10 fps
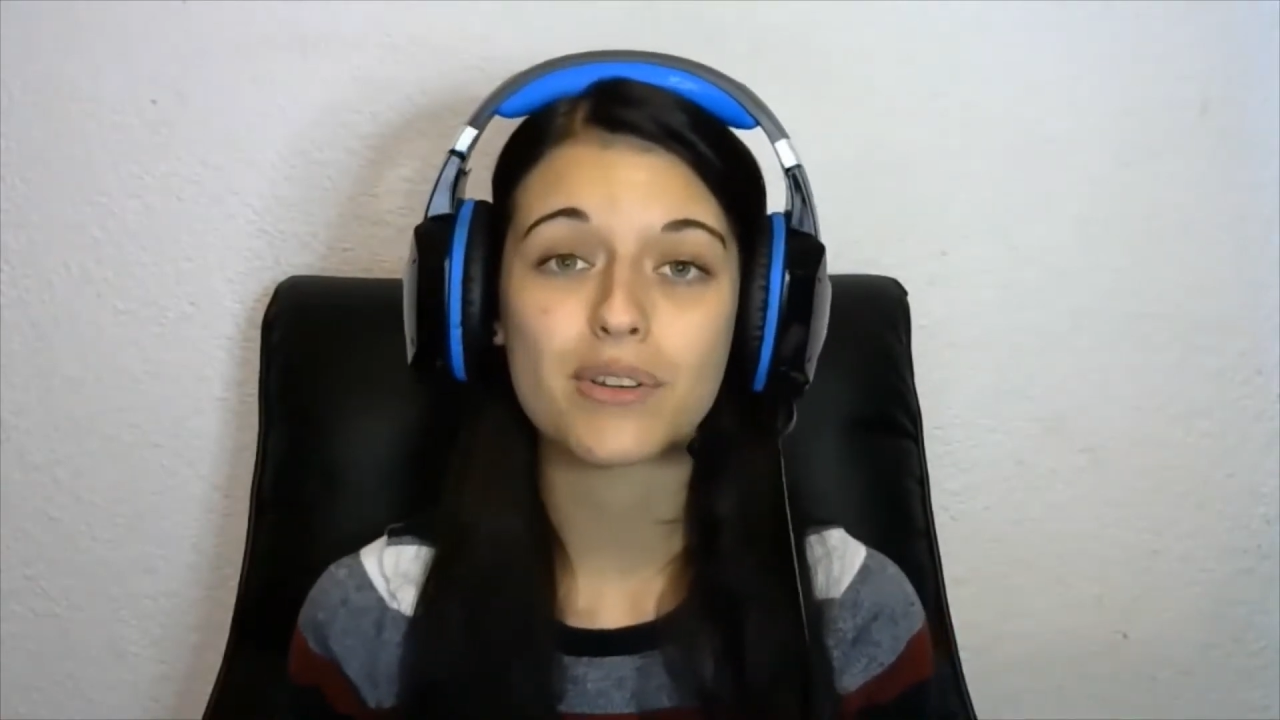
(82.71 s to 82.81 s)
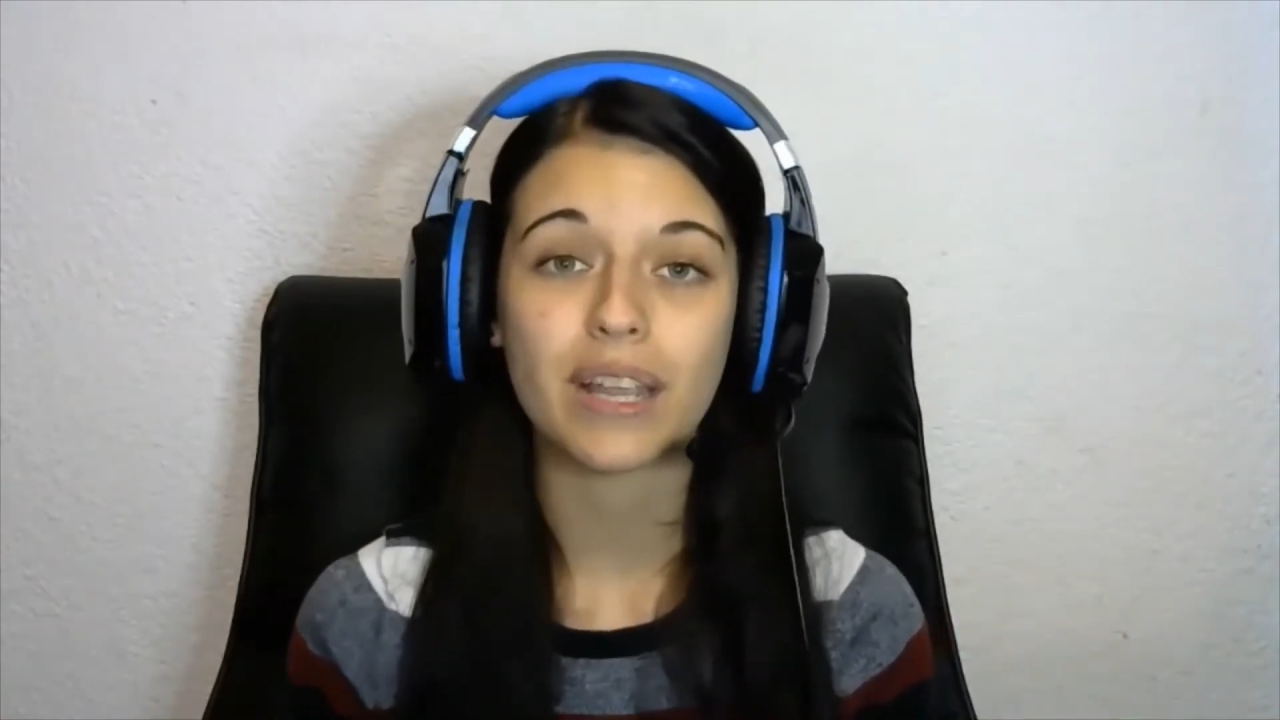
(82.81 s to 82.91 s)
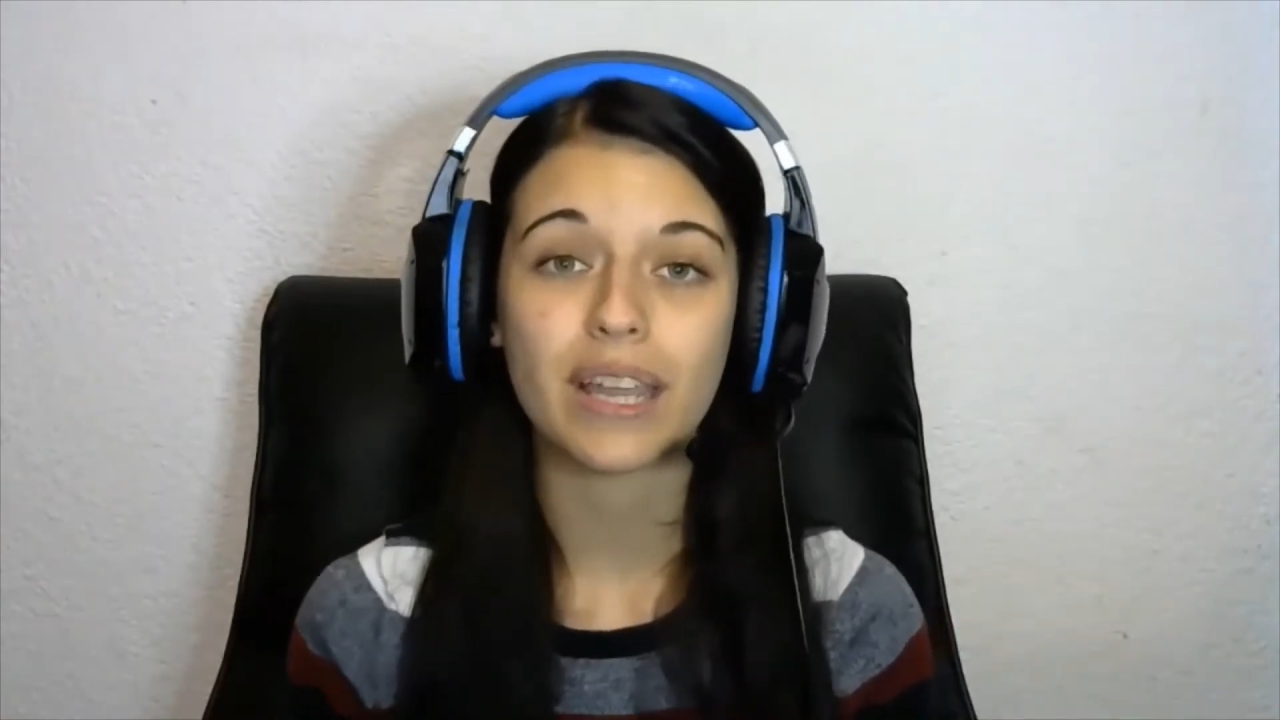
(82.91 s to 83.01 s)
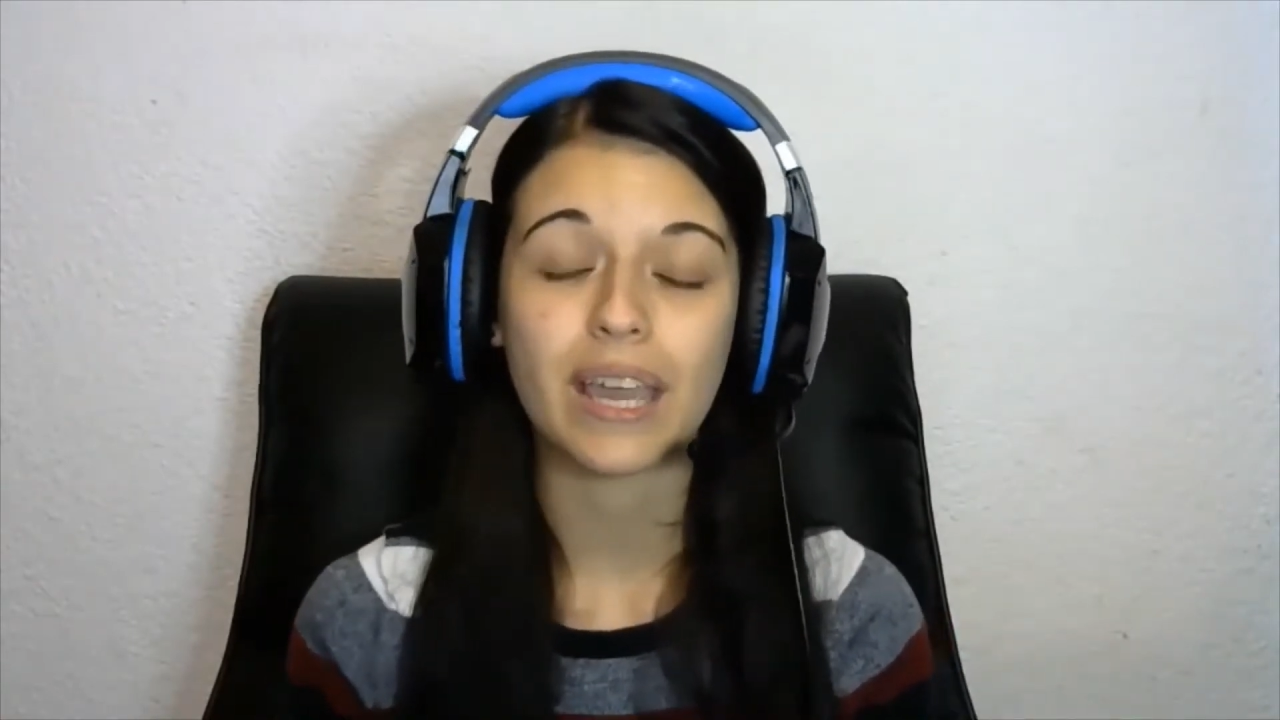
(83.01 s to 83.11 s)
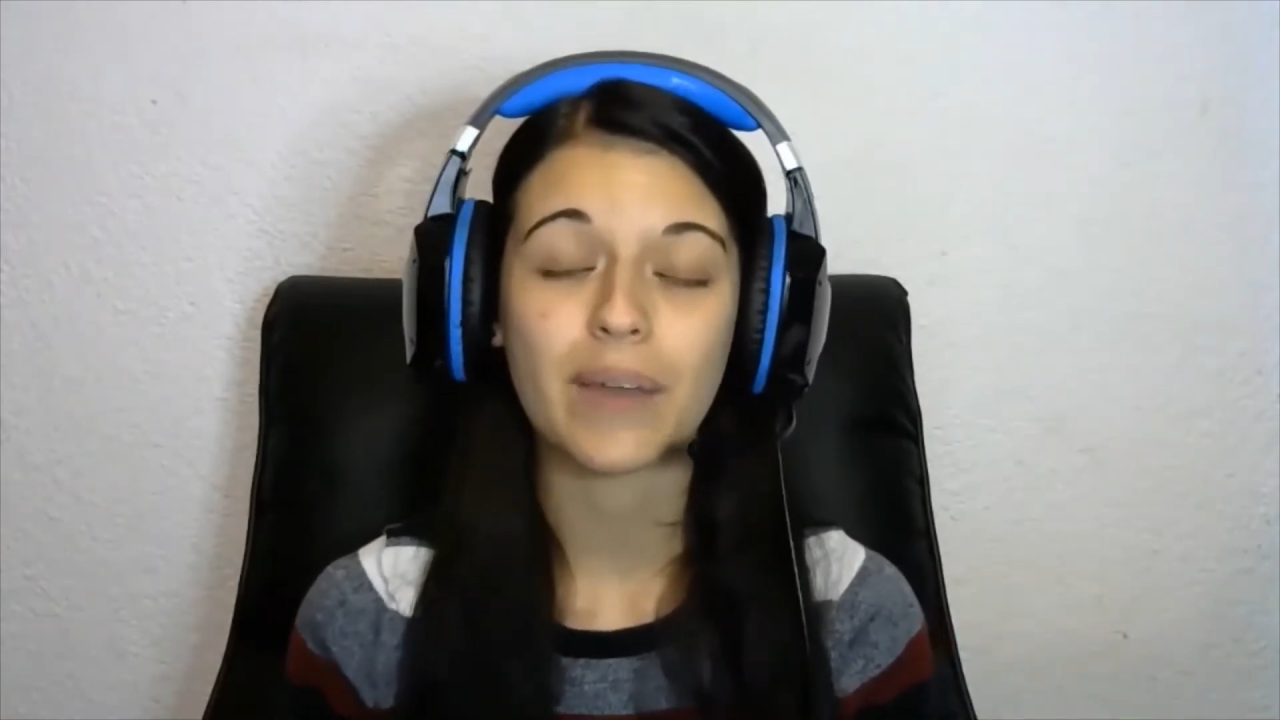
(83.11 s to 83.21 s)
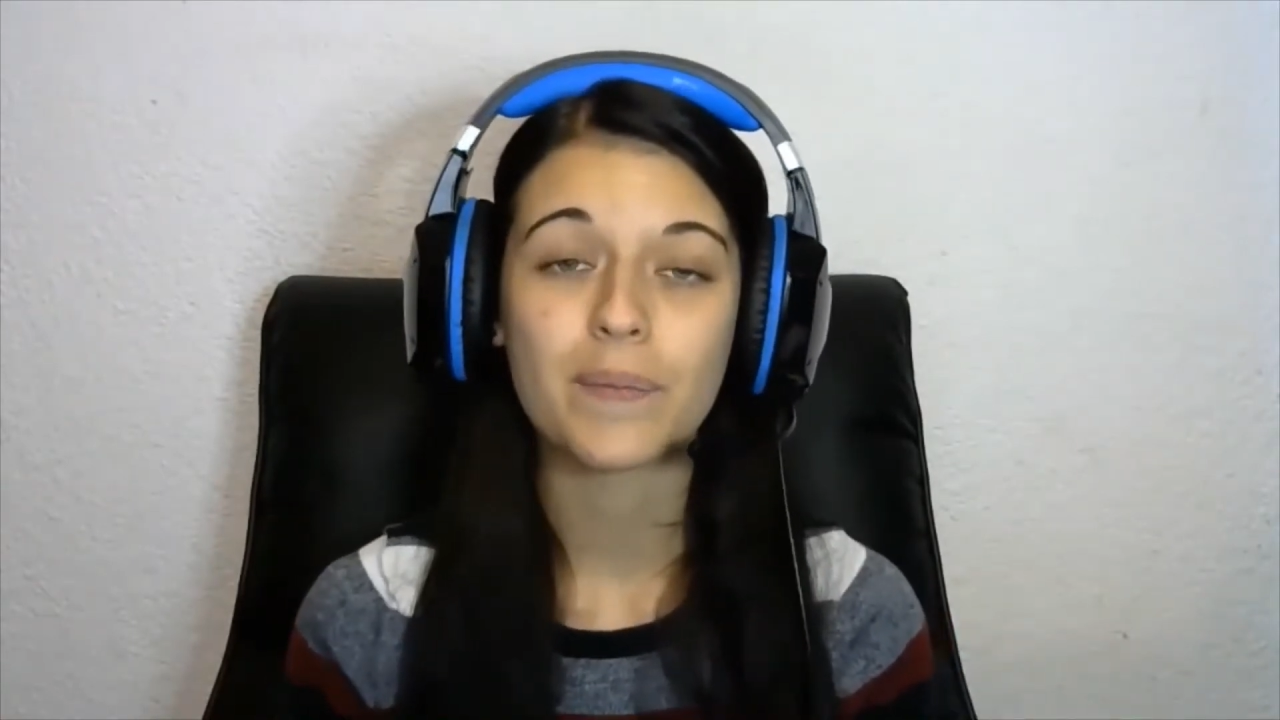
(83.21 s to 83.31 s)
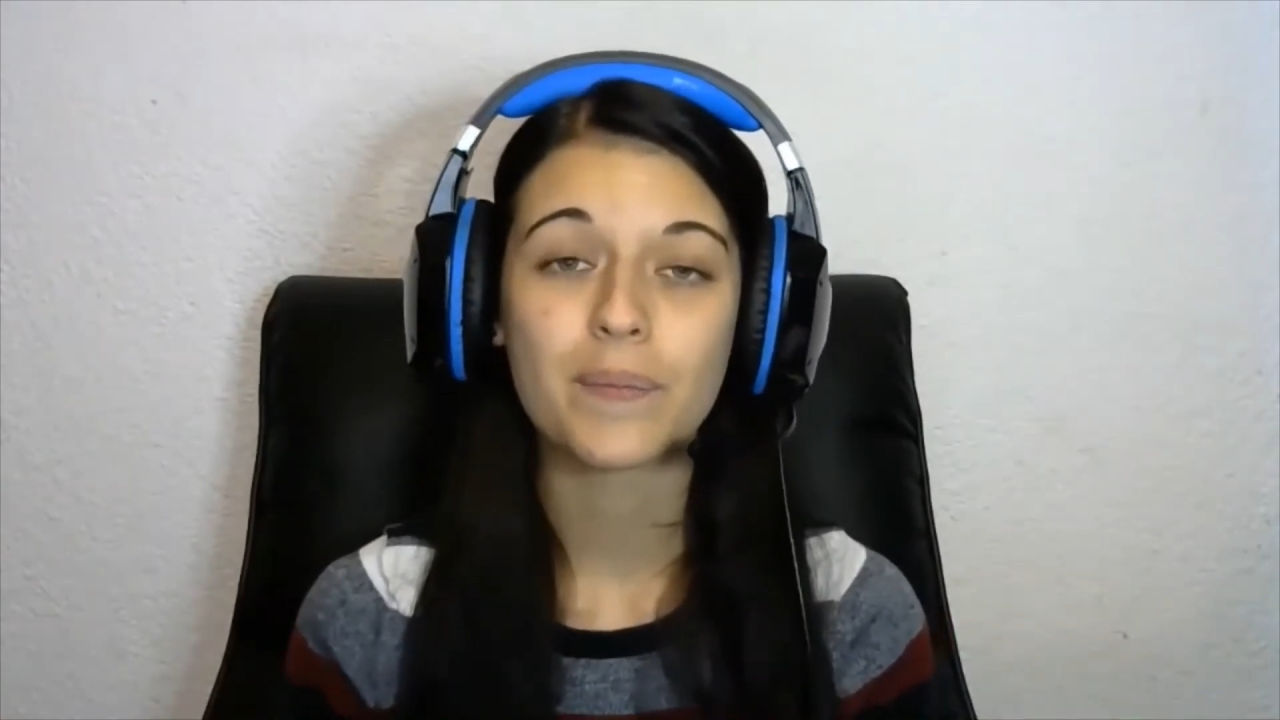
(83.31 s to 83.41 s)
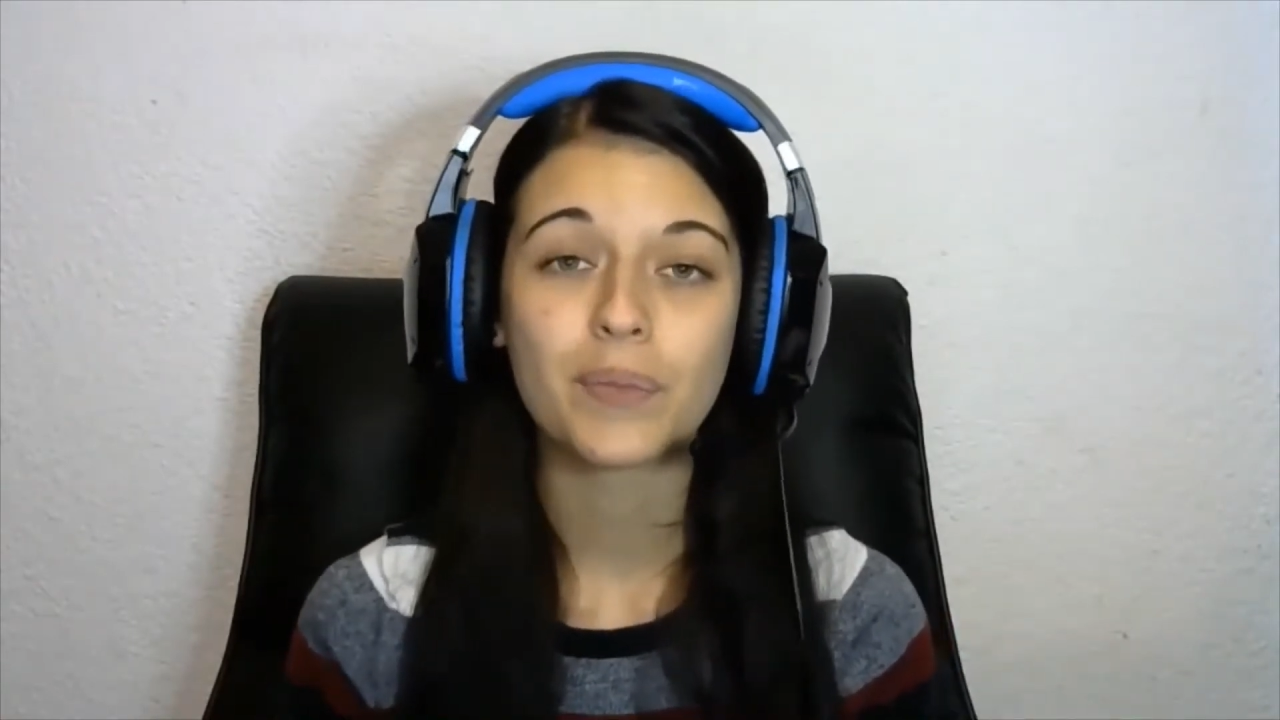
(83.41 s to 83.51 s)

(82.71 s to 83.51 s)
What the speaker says: tricky.